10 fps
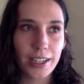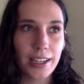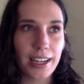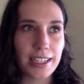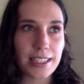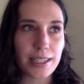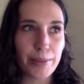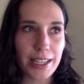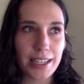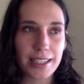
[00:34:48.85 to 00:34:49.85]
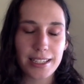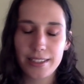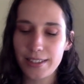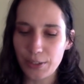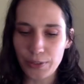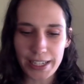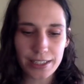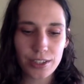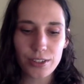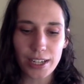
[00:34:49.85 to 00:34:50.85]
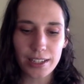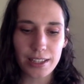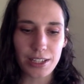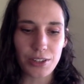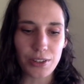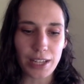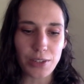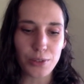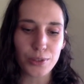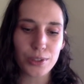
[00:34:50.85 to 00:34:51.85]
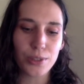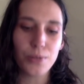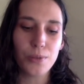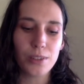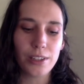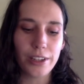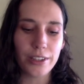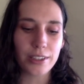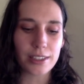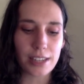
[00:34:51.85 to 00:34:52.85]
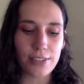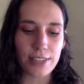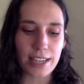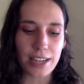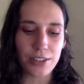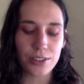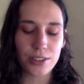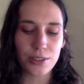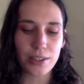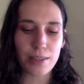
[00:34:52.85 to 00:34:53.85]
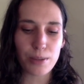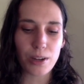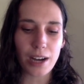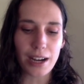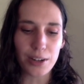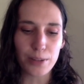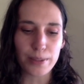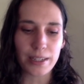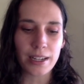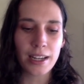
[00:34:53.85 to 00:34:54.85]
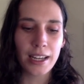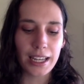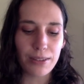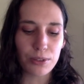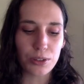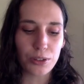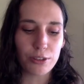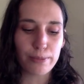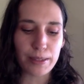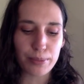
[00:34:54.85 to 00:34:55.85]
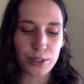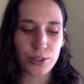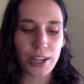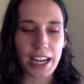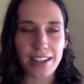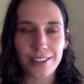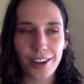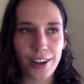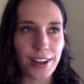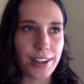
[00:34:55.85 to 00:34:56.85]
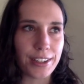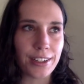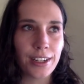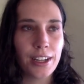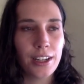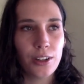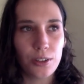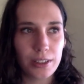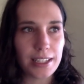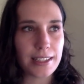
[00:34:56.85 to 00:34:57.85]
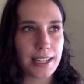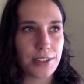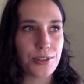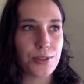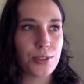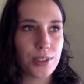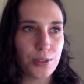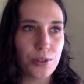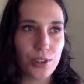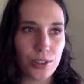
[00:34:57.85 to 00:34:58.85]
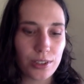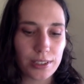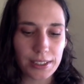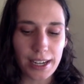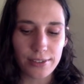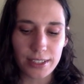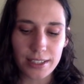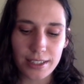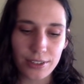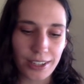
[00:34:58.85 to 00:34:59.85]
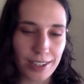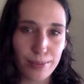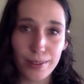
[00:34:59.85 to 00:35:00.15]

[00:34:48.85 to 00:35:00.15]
And it's something that there's great strength in you, that you still learn to love again. You still keep your heart open, even though you've been betrayed and hurt and all these things, you still choose to love, and it's incredibly